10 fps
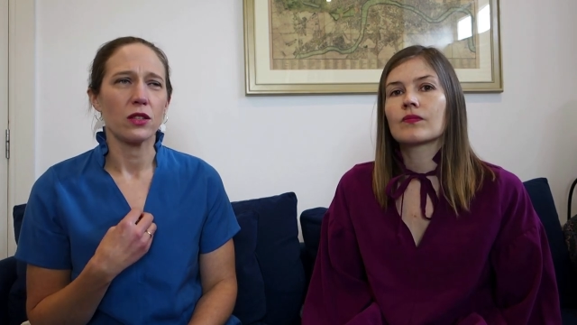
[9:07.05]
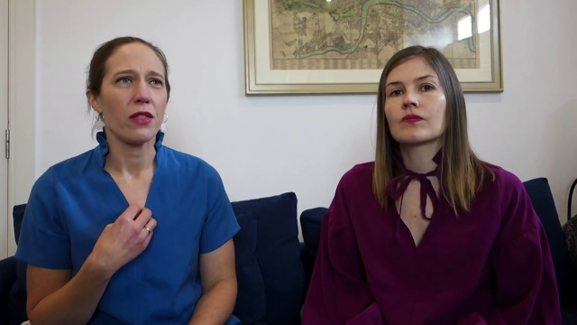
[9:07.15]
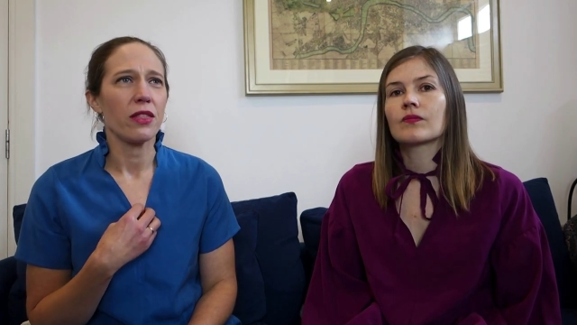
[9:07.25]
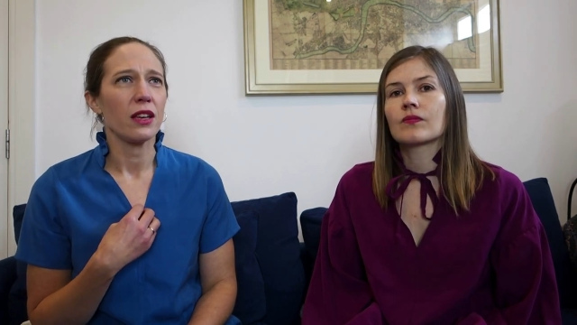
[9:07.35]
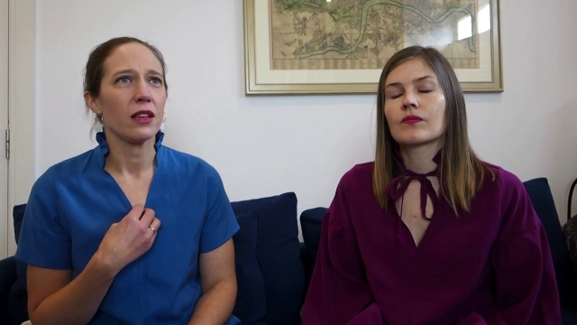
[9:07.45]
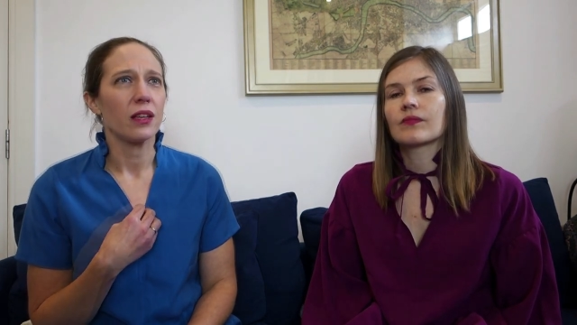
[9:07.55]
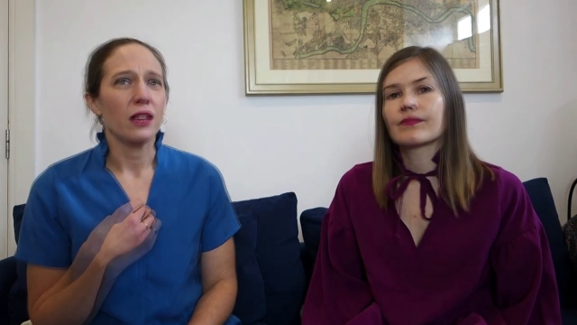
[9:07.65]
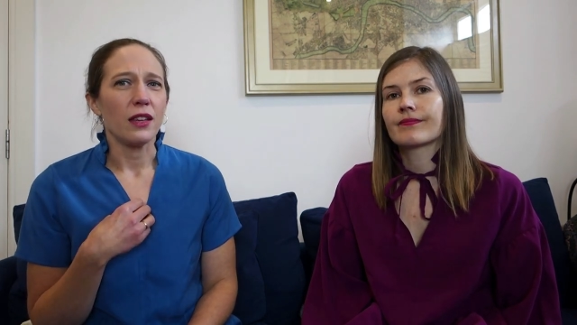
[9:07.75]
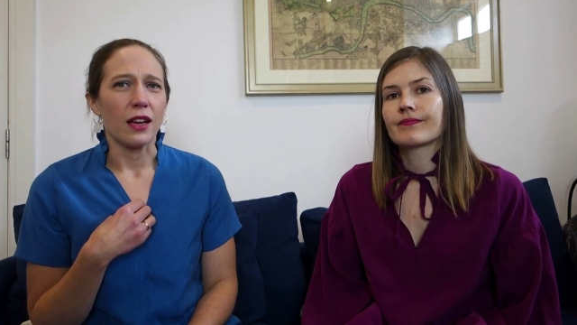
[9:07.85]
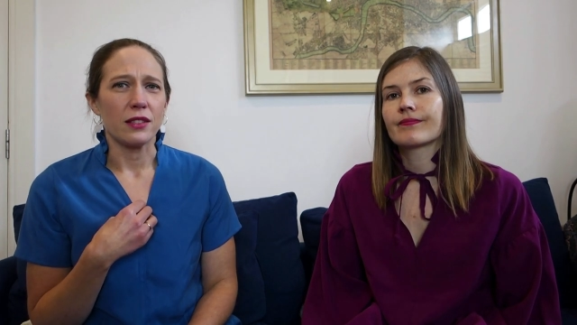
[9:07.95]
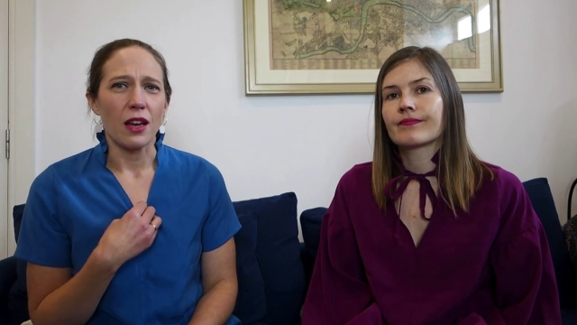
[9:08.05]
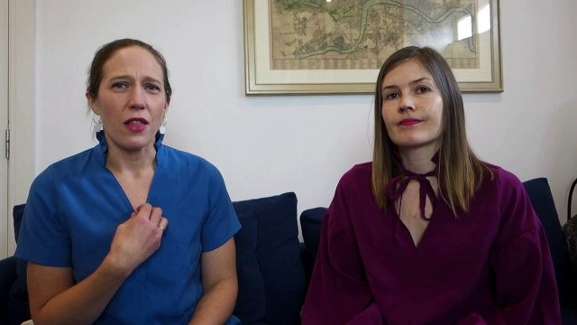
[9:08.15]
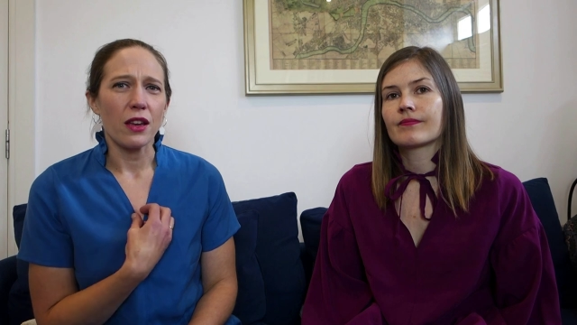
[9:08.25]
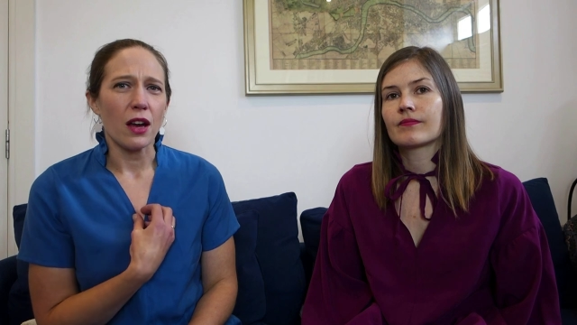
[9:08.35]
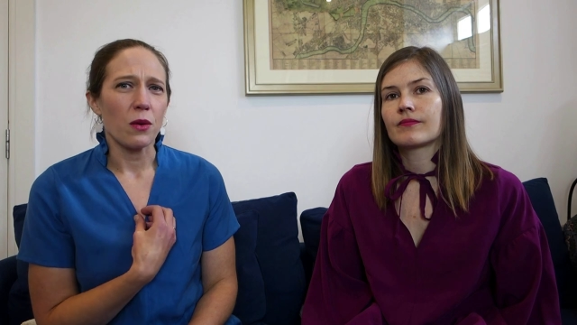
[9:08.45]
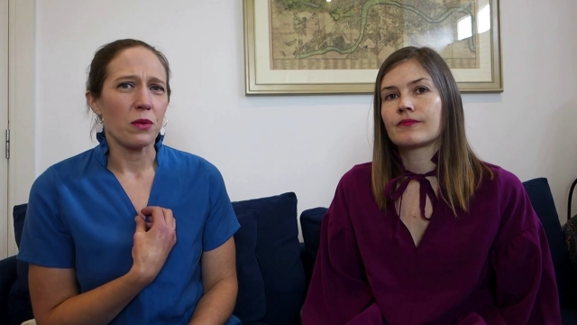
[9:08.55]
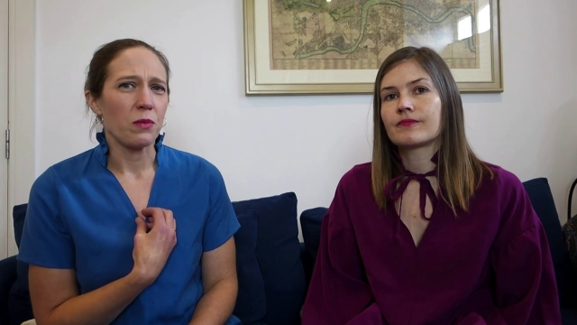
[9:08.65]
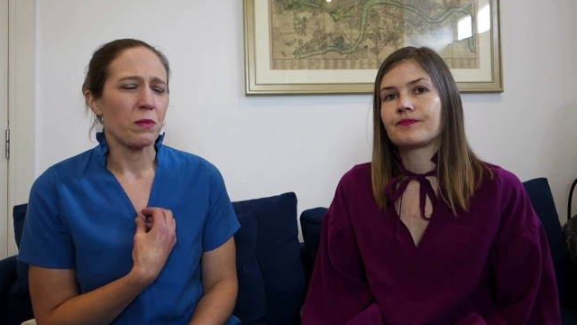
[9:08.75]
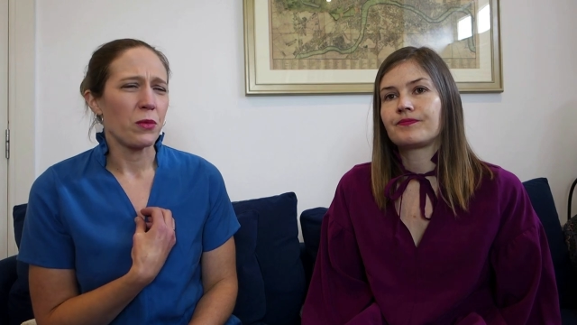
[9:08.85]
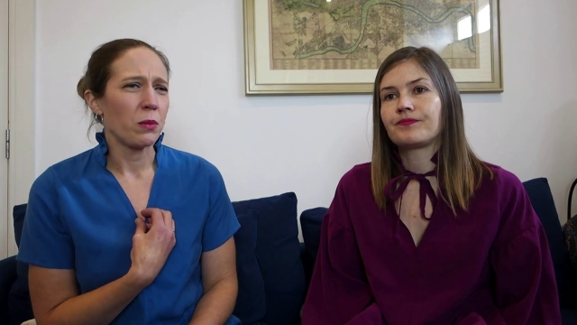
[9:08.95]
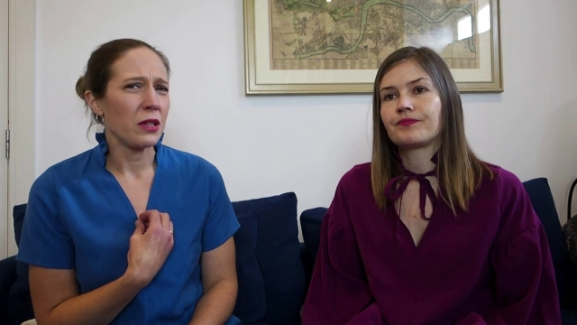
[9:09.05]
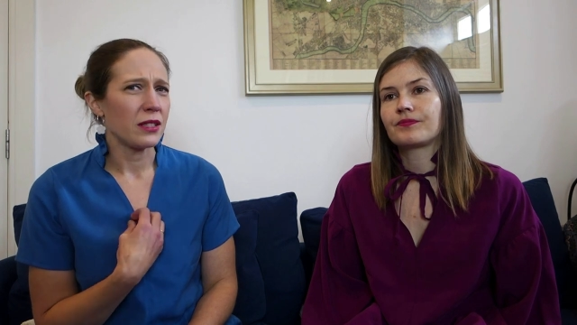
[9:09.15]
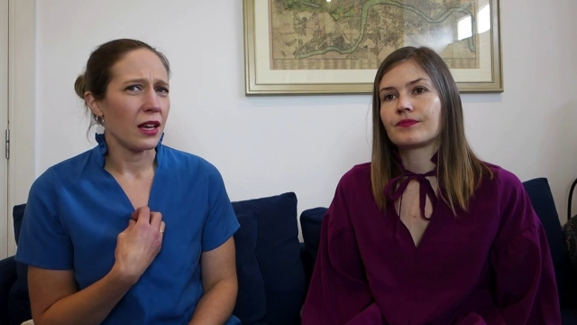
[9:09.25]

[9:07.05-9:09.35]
Speaker 1: So I think, yes, I think I would probably say